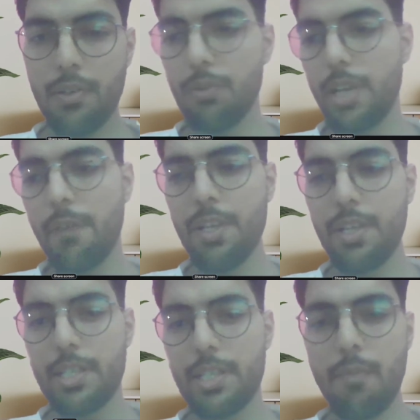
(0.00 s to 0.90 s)
to
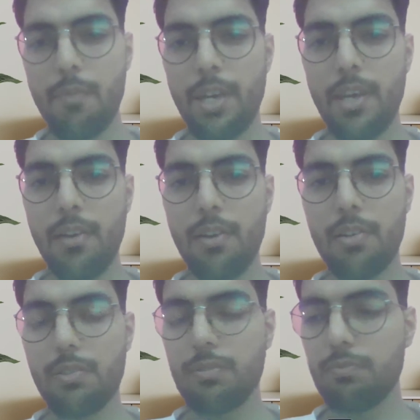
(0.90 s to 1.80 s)
leverage this AMI
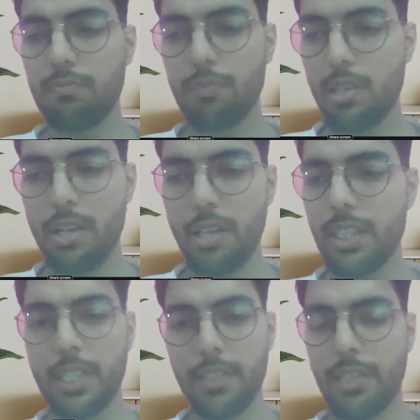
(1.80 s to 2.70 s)
or other
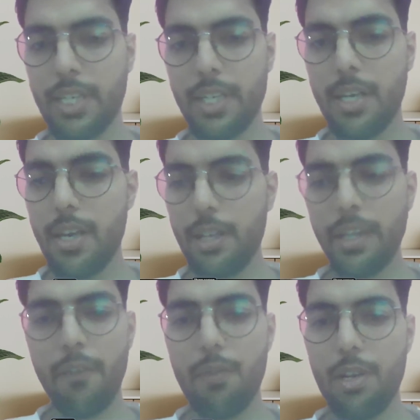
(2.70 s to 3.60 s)
thing, right?
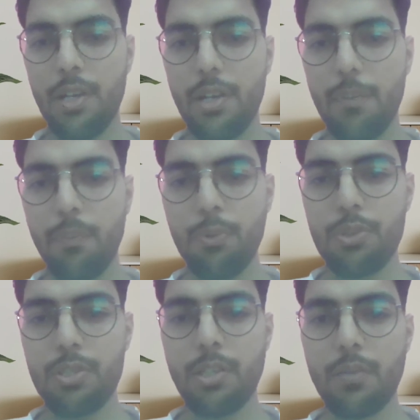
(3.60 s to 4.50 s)
Then we
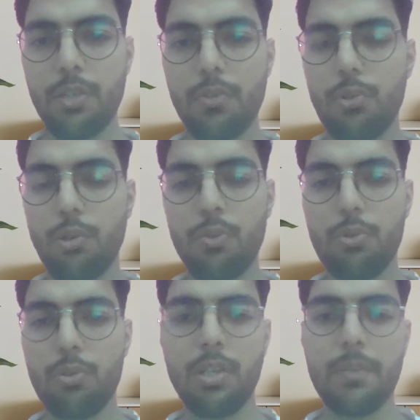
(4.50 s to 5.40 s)
push our code to
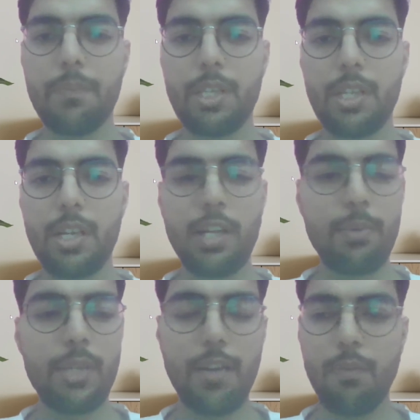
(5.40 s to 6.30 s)

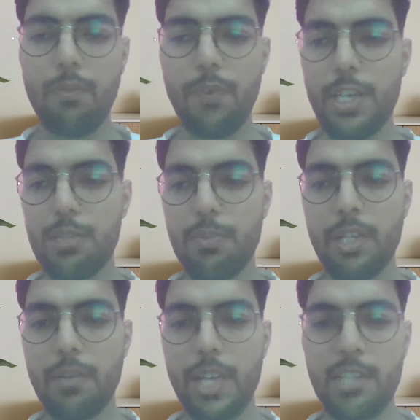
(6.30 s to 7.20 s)
GitHub, then fetched by
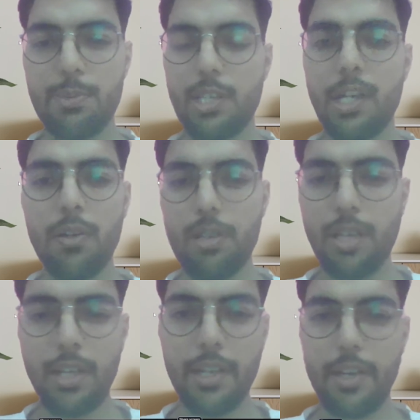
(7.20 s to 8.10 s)
our HPC cloud,
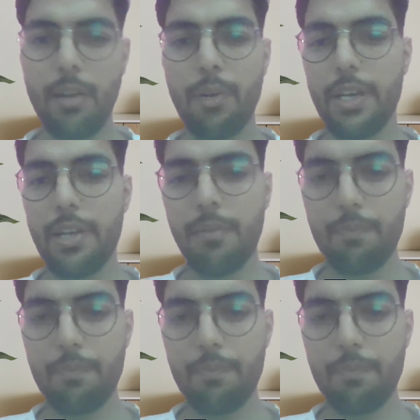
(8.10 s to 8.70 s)
and then it apply.